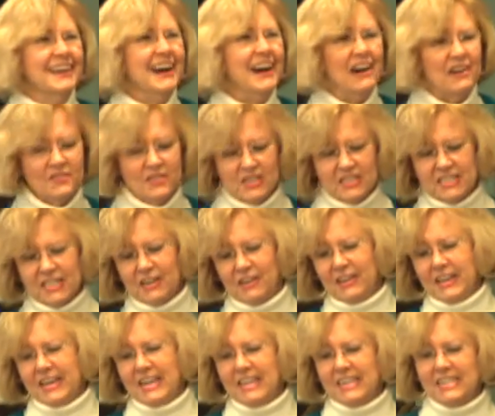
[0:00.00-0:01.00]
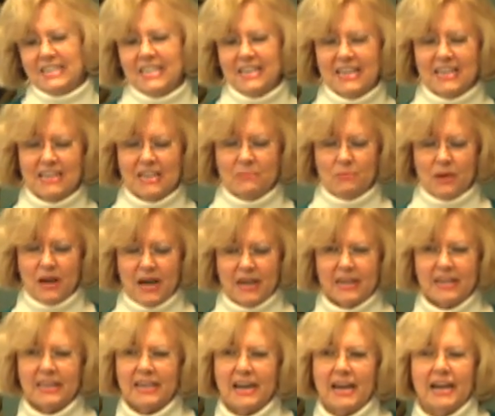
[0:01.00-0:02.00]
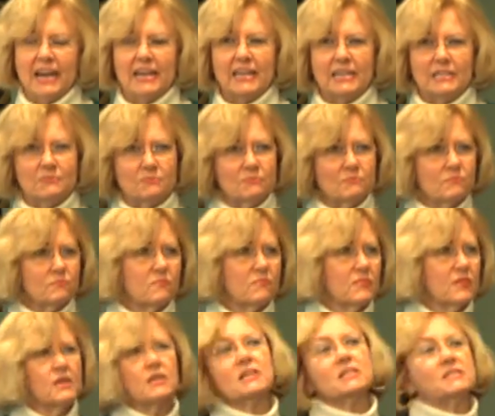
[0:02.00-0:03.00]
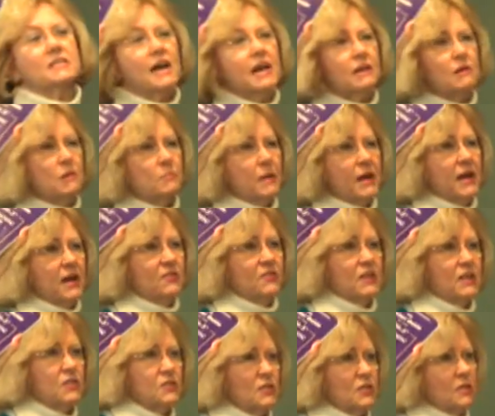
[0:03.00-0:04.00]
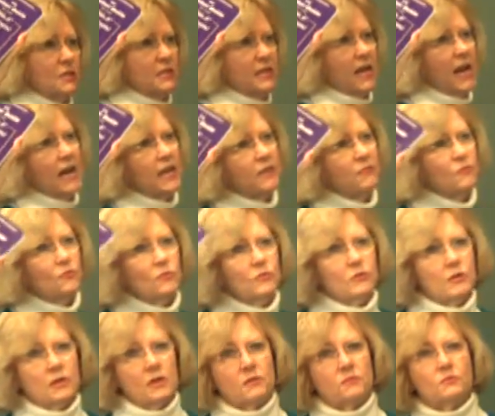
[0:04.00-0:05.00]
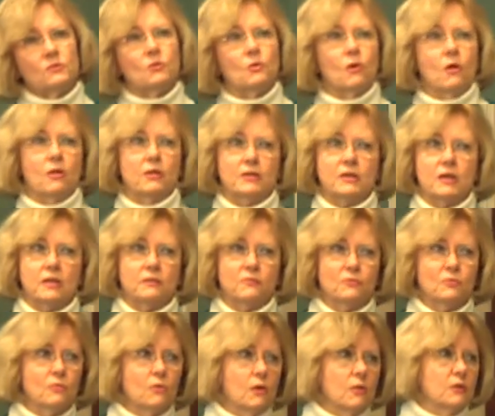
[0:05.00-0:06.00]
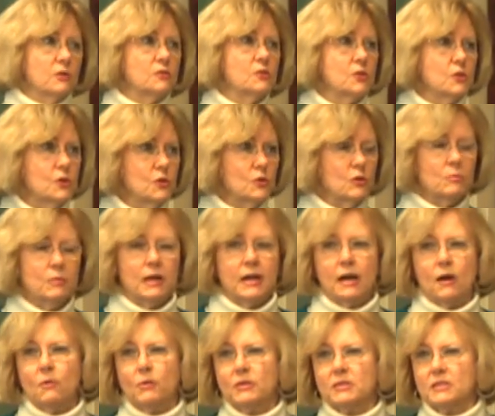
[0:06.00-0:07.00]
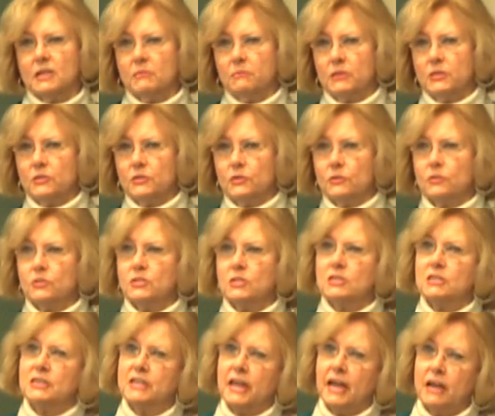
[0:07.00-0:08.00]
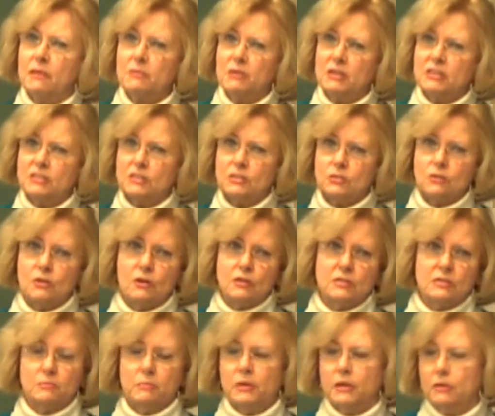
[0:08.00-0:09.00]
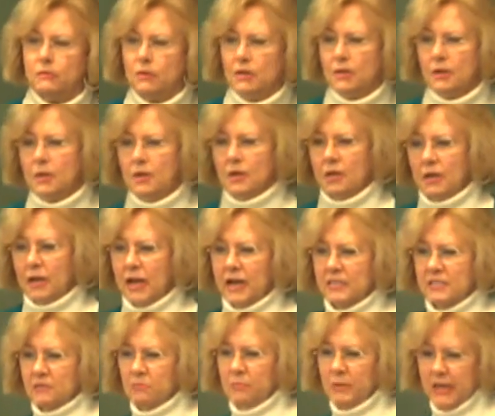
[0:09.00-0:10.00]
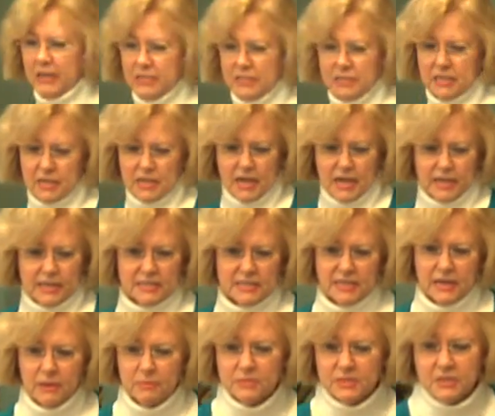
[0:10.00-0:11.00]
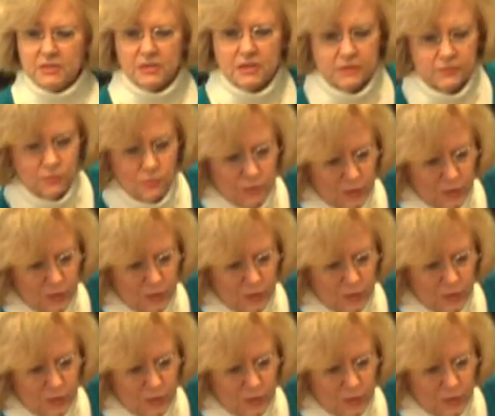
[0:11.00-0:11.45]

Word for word: uh, this little handy dandy pocket guide it's not a bad thing to look at if you, you all, none of you all knew, but I always get my students to look at it because it talks about lots of basic concepts. And then, of